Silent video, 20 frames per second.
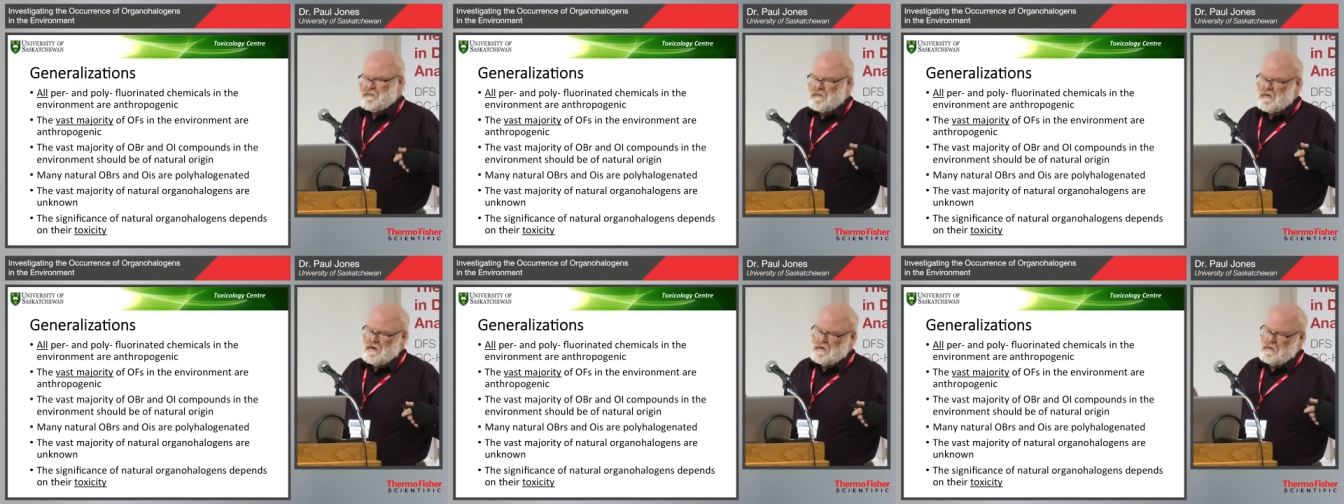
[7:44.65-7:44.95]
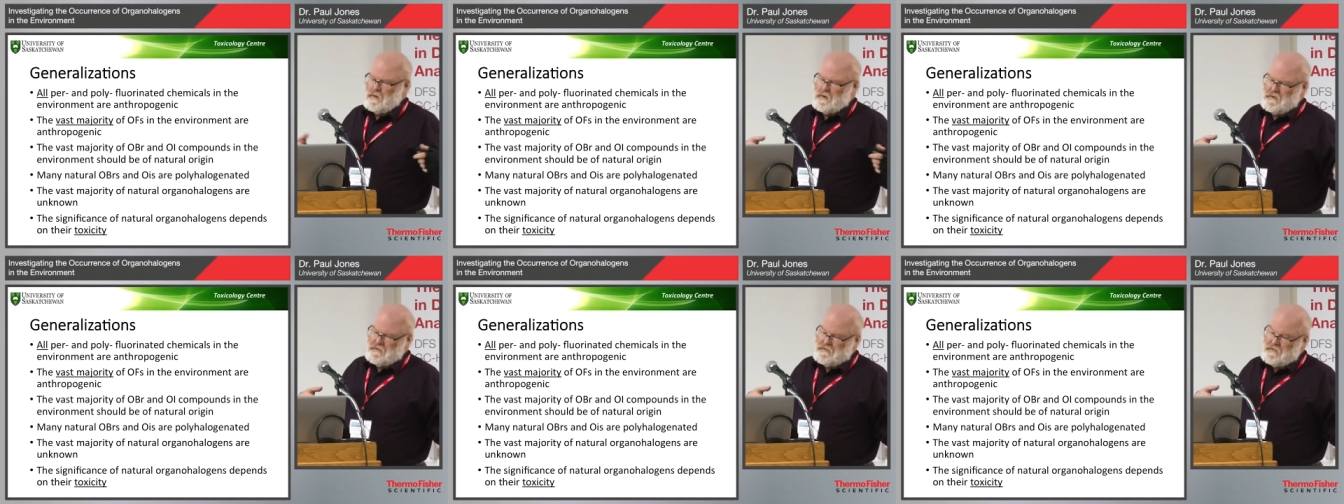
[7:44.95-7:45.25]
And
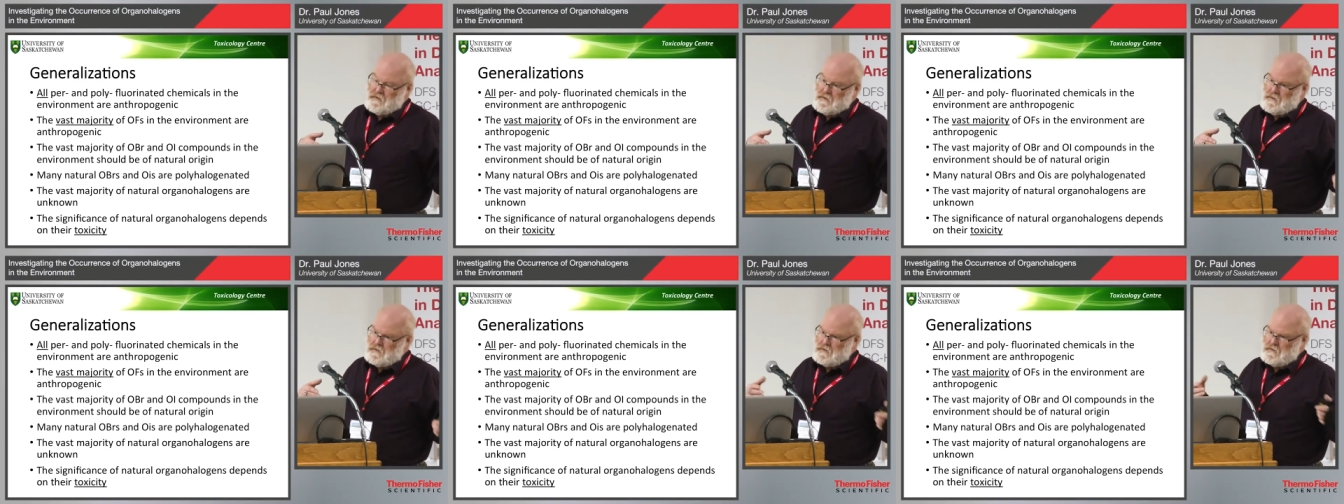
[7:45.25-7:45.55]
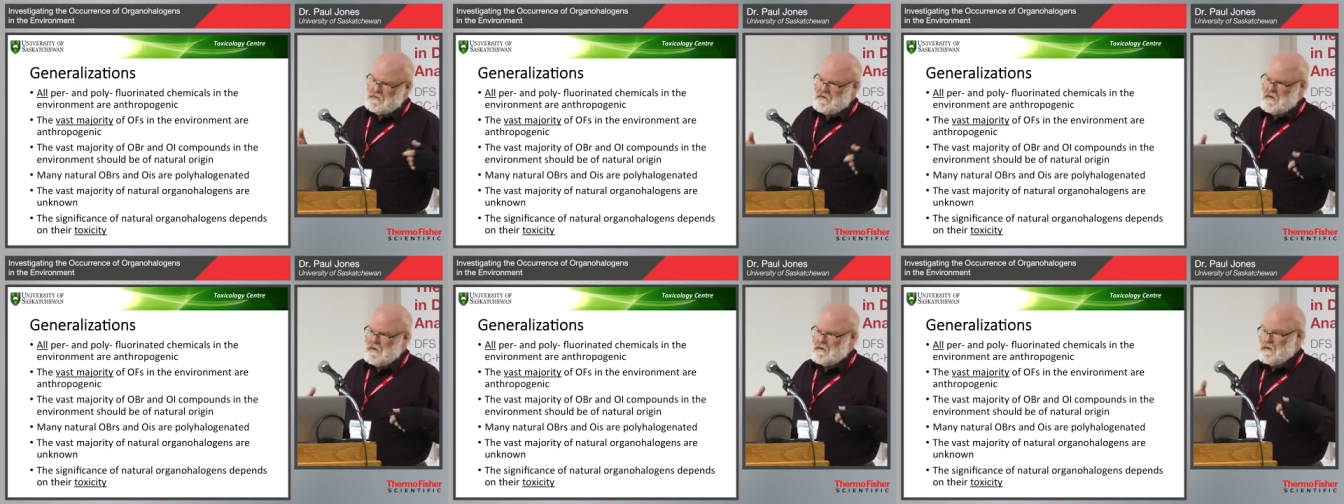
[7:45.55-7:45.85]
we've
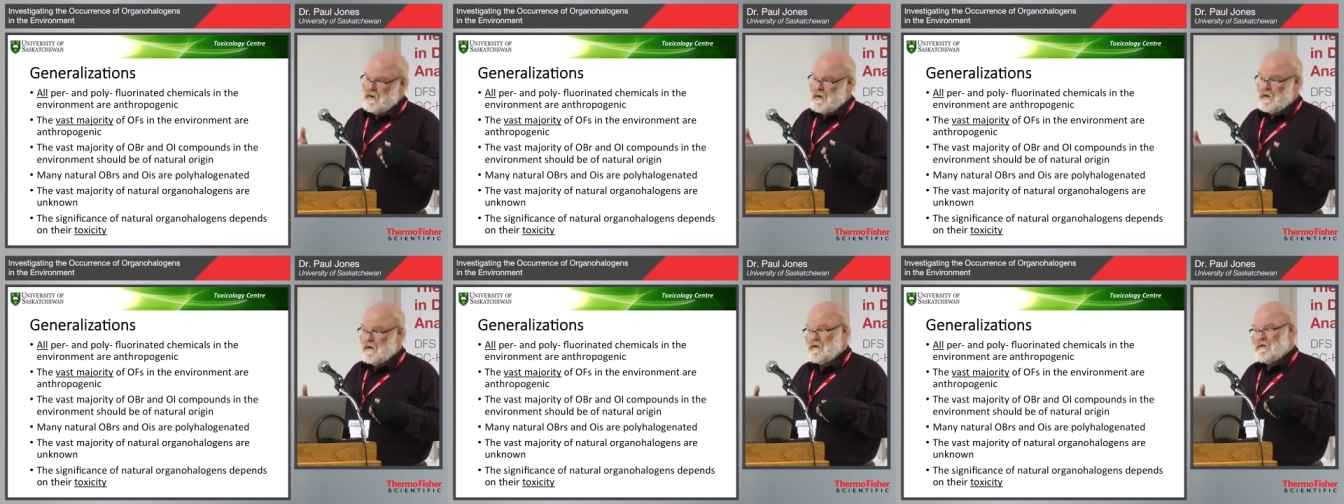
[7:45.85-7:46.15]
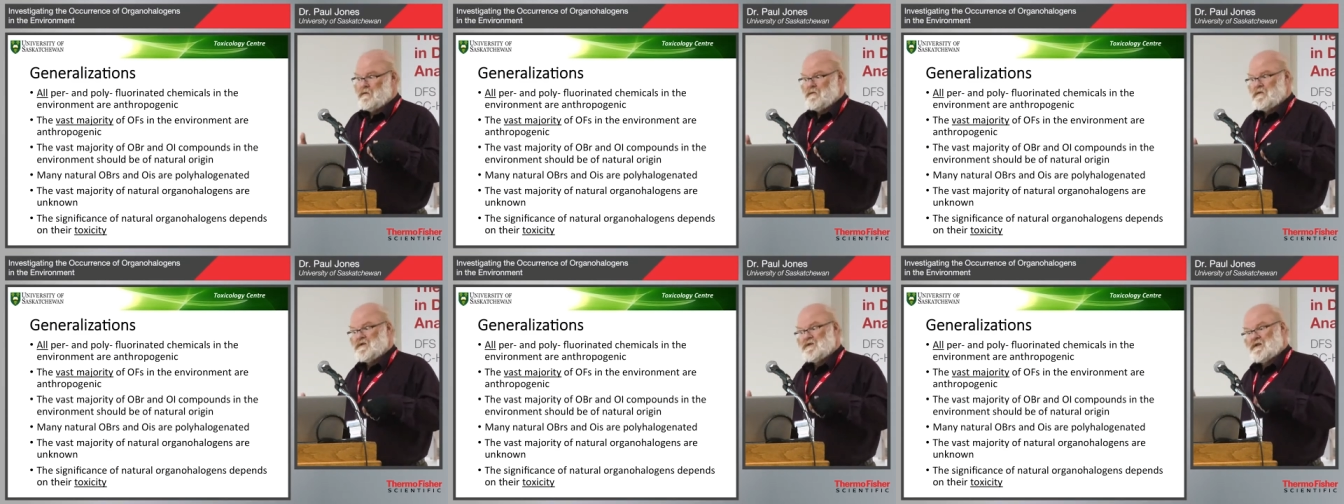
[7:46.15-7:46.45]
done a lot
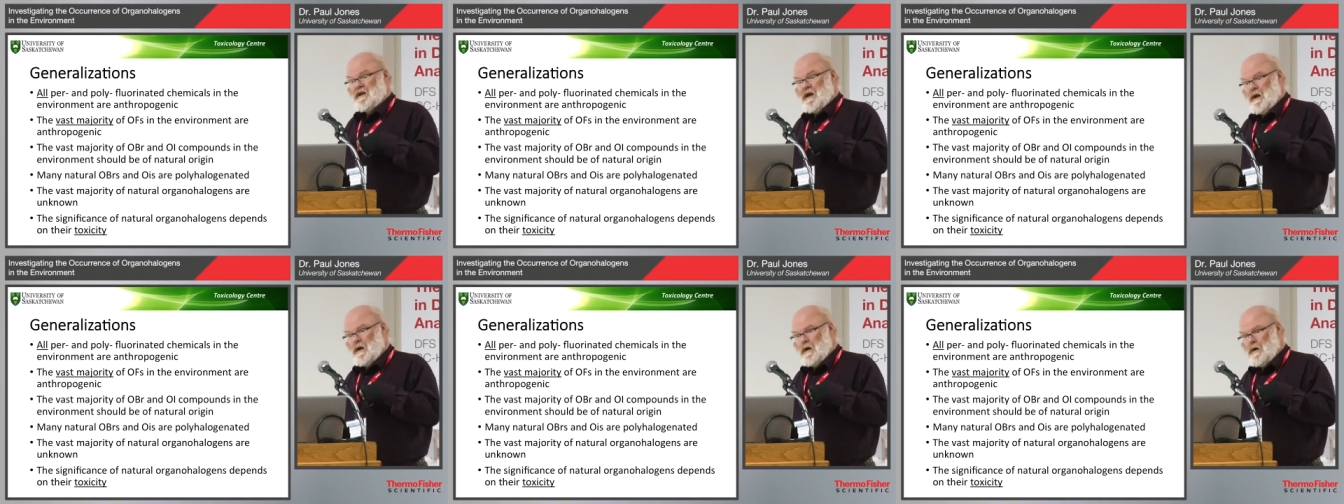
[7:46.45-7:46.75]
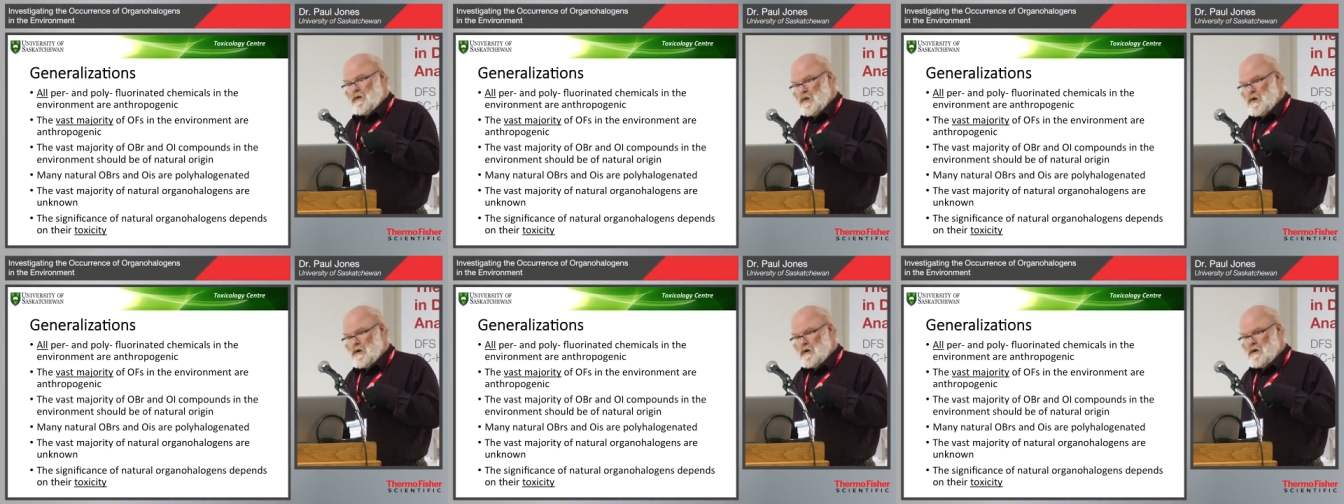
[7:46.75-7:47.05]
of
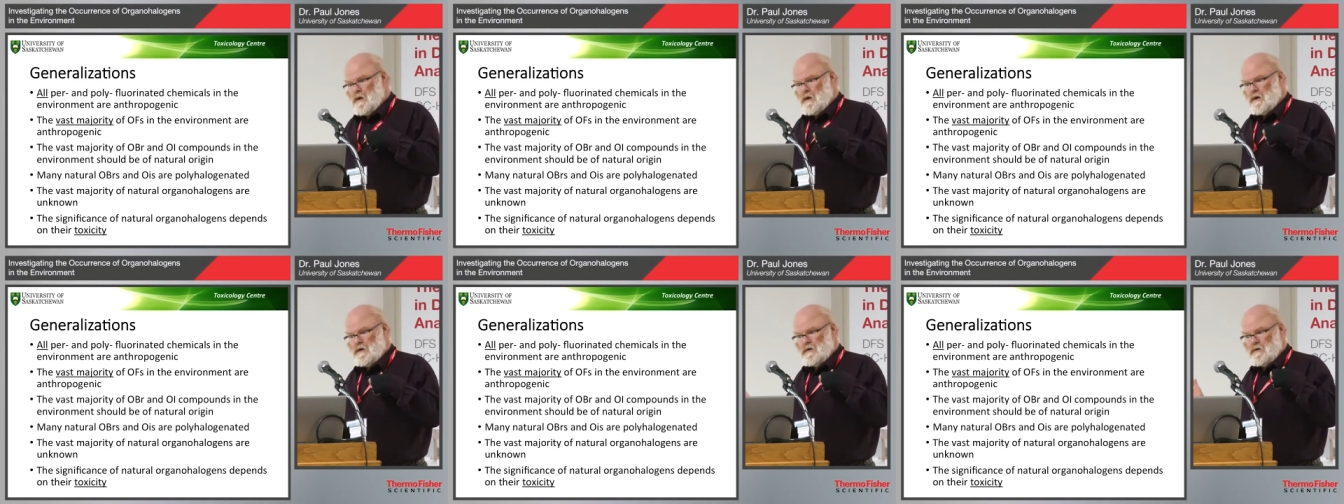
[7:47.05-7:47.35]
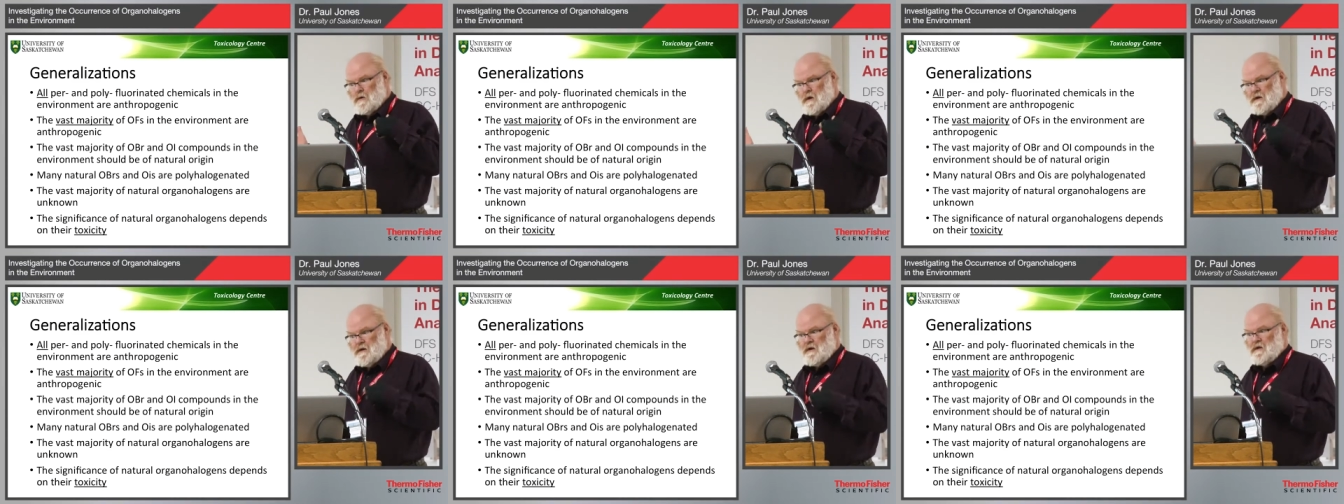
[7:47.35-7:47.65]
scanning work
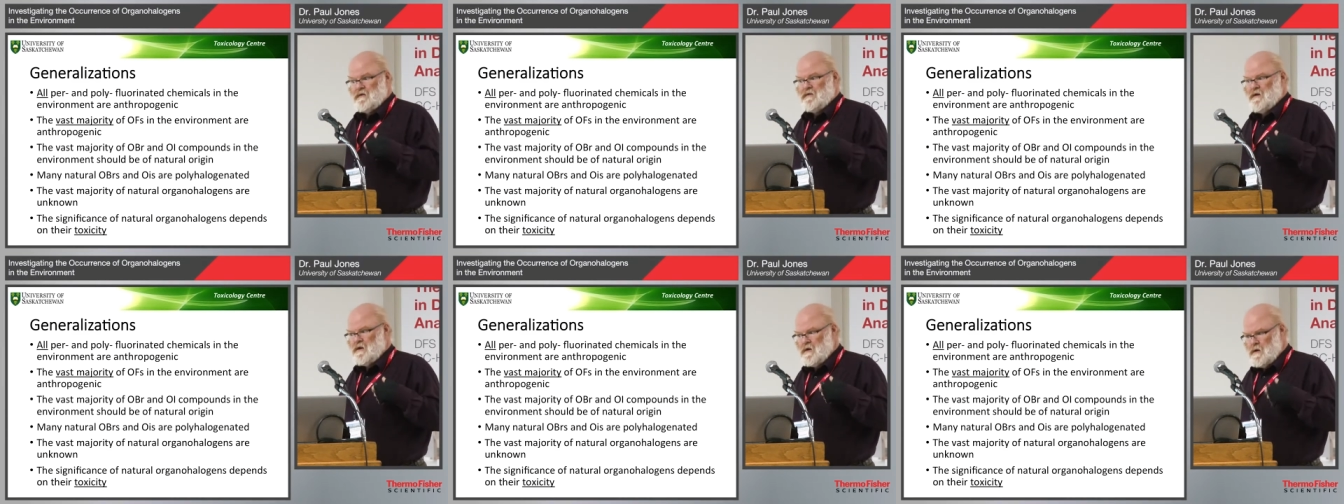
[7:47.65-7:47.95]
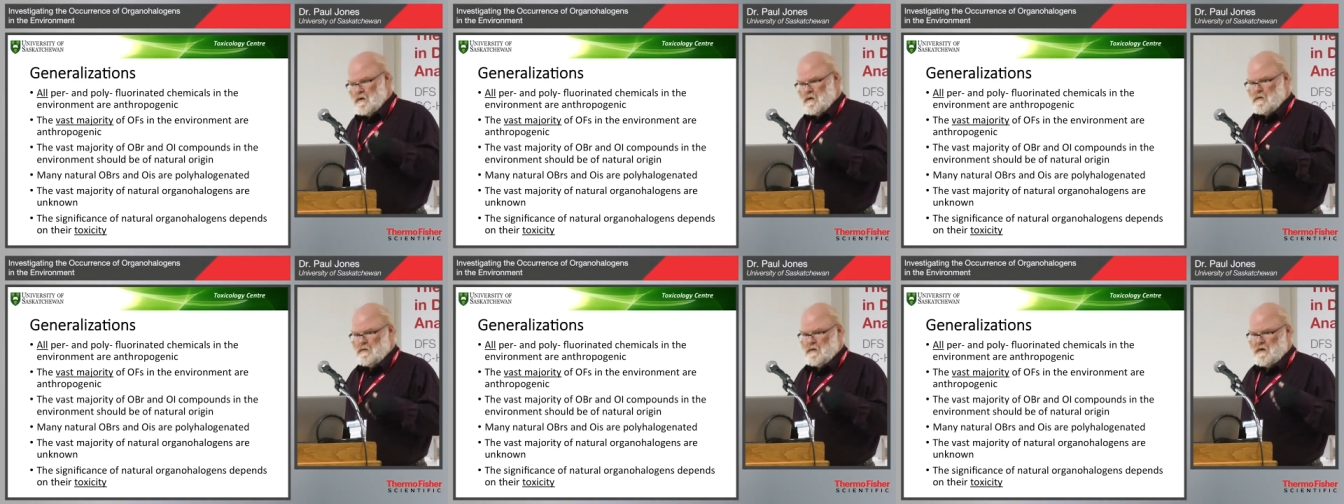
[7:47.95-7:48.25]
to identify the
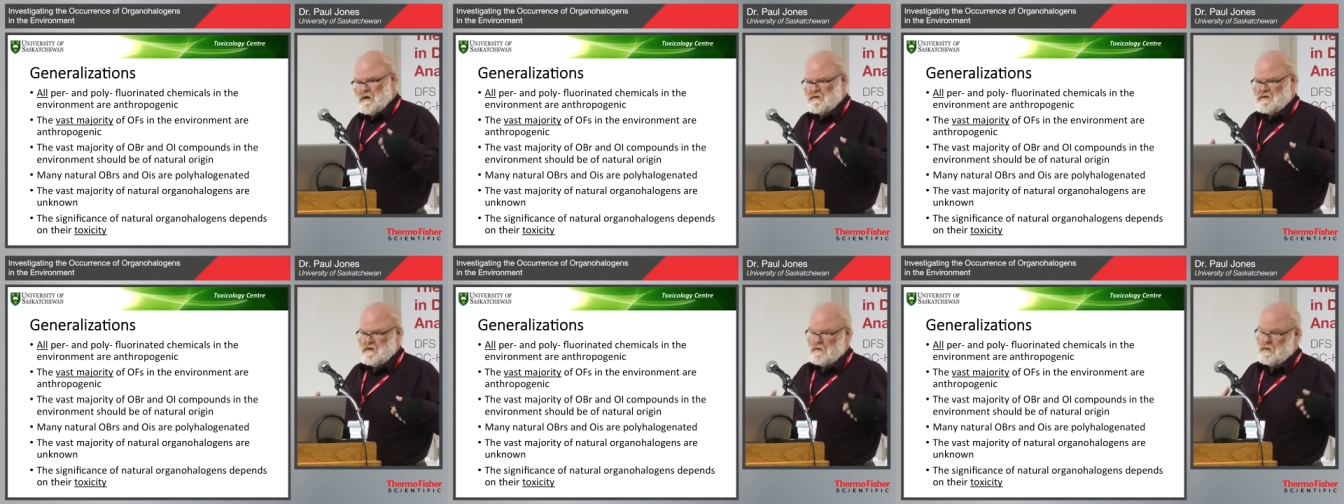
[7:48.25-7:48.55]
compounds,